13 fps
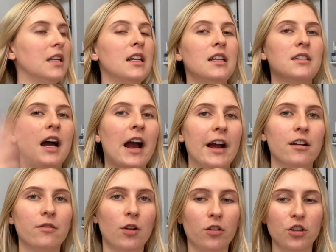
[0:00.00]
getting
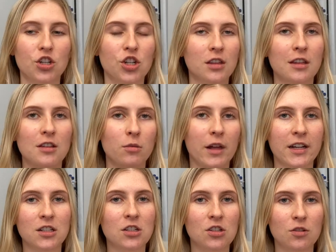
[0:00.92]
tired of all the shit that you
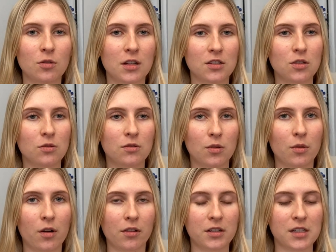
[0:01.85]
like to do because you
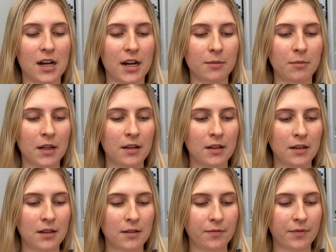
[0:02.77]
do it all the time
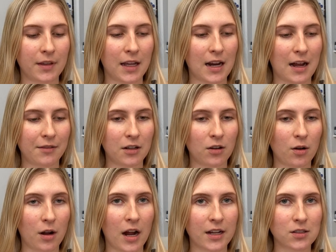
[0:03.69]
and having to
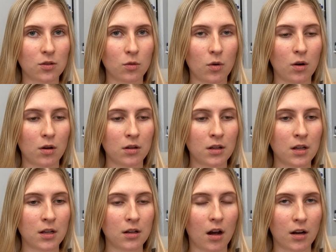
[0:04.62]
go to high school
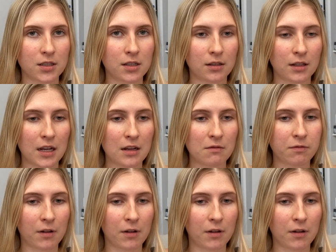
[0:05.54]
constantly